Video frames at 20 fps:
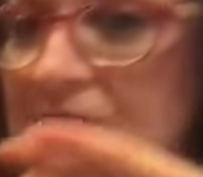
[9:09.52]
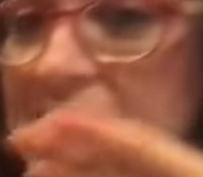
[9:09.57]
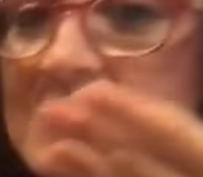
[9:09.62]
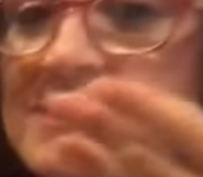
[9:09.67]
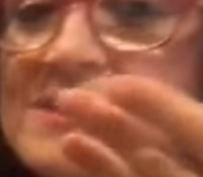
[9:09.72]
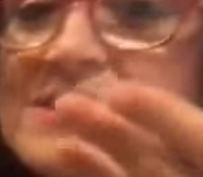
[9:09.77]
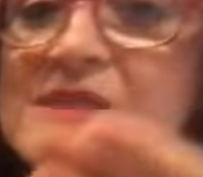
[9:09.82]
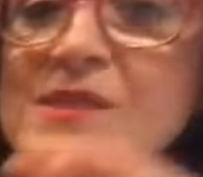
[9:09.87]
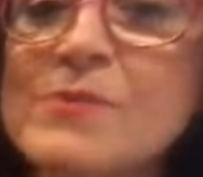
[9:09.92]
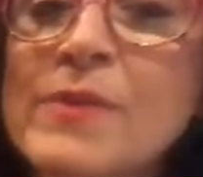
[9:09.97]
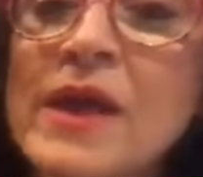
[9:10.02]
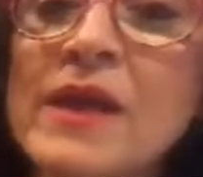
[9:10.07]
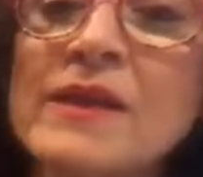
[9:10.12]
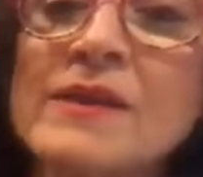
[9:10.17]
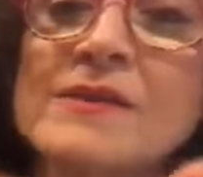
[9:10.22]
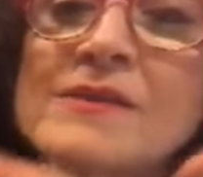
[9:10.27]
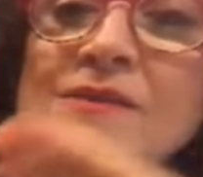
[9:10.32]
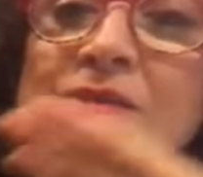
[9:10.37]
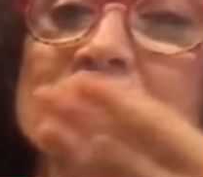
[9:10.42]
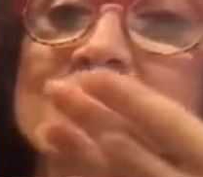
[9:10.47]
smell
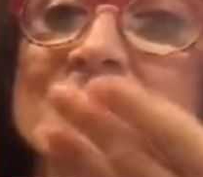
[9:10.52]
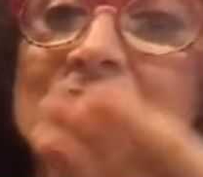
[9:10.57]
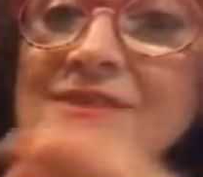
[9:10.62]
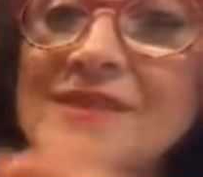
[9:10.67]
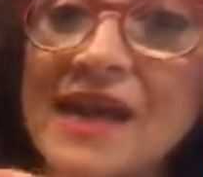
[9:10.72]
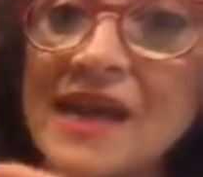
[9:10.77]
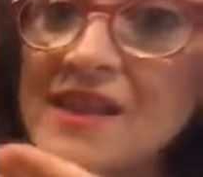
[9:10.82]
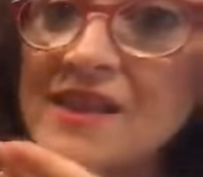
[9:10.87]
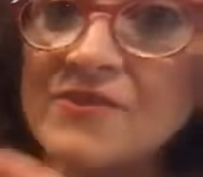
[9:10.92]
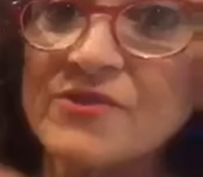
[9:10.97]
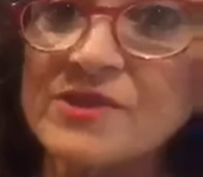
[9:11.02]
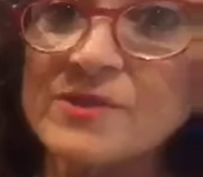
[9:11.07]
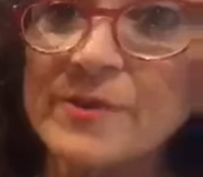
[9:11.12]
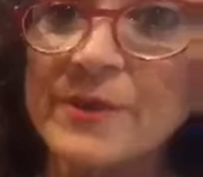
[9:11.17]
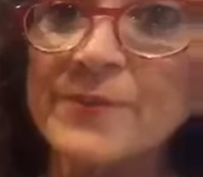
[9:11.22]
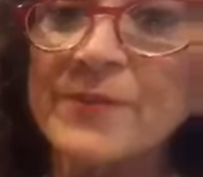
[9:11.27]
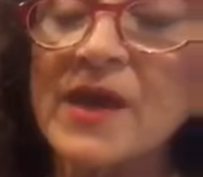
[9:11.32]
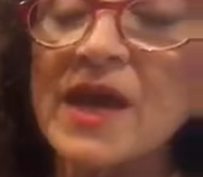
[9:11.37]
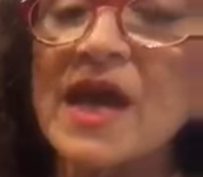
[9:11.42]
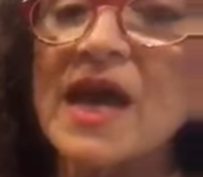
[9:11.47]
it? I love the
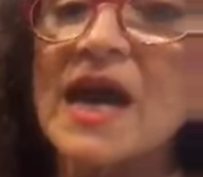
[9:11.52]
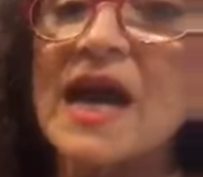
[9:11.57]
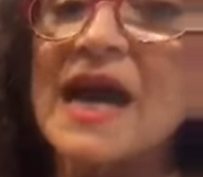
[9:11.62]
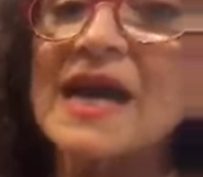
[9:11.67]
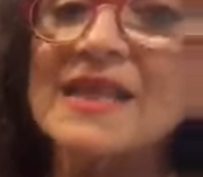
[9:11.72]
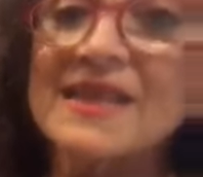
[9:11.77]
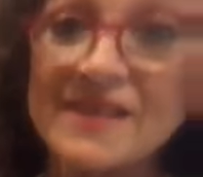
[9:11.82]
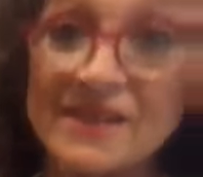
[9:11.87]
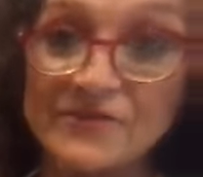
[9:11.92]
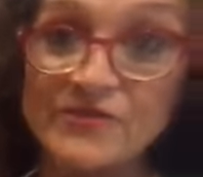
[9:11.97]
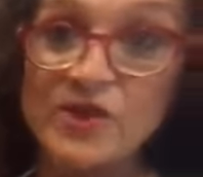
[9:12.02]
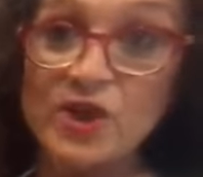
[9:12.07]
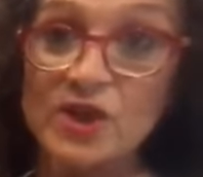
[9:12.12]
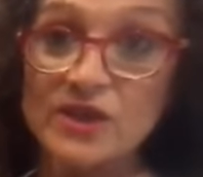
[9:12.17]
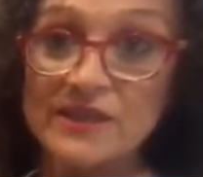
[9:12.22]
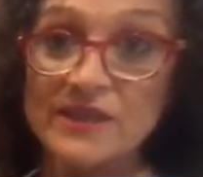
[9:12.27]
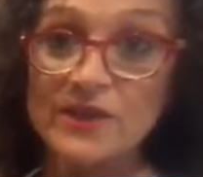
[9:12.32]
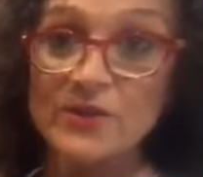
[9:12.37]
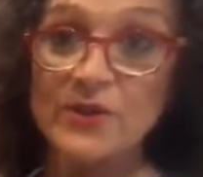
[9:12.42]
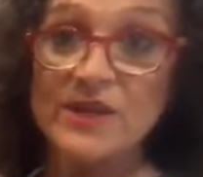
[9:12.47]
smell. I love
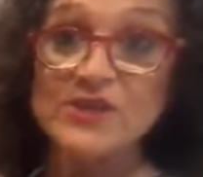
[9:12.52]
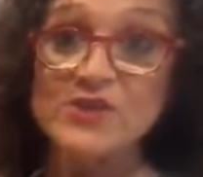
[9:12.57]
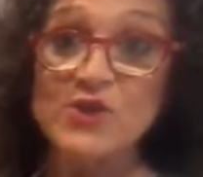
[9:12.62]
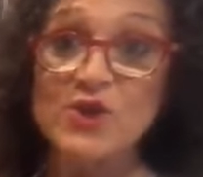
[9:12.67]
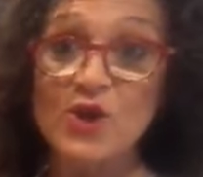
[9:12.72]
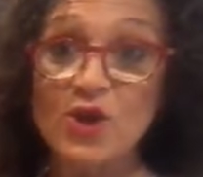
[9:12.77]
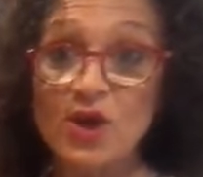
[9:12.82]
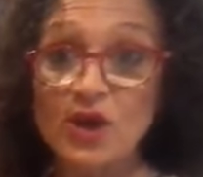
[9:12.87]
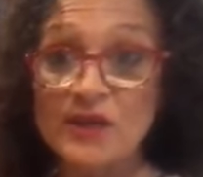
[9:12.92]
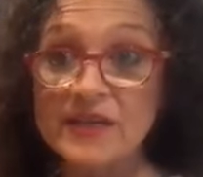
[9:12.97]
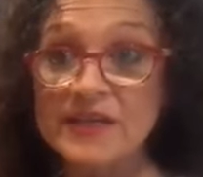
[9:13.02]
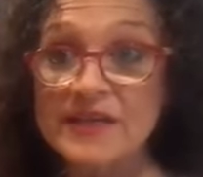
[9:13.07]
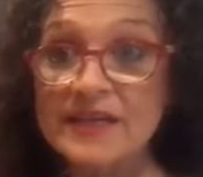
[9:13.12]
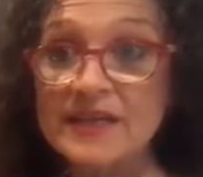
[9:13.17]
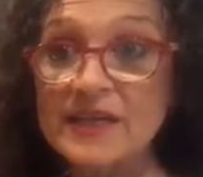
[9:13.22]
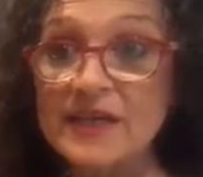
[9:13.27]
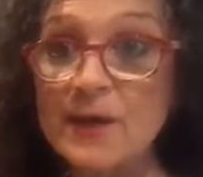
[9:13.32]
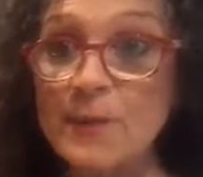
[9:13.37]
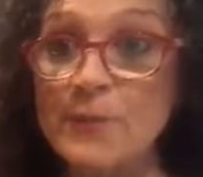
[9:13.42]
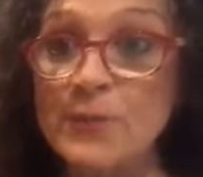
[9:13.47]
garlic. Okay, so garlic
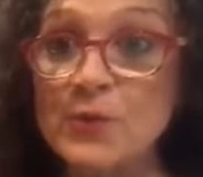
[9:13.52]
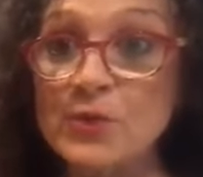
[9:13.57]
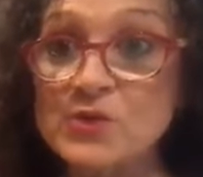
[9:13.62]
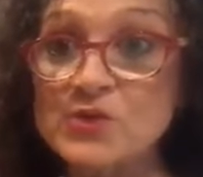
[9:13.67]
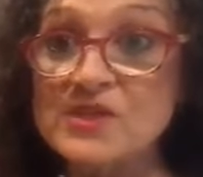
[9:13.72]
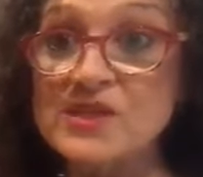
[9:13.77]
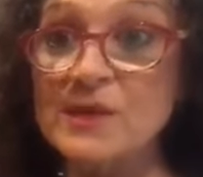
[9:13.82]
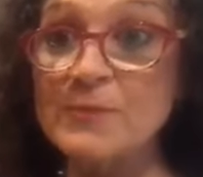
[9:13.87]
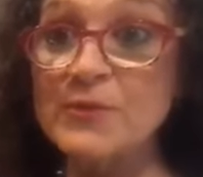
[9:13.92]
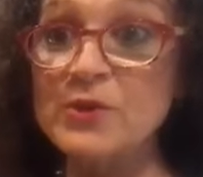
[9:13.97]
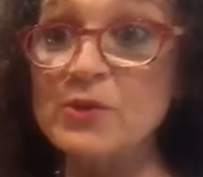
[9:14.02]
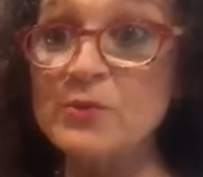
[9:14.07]
boosts up your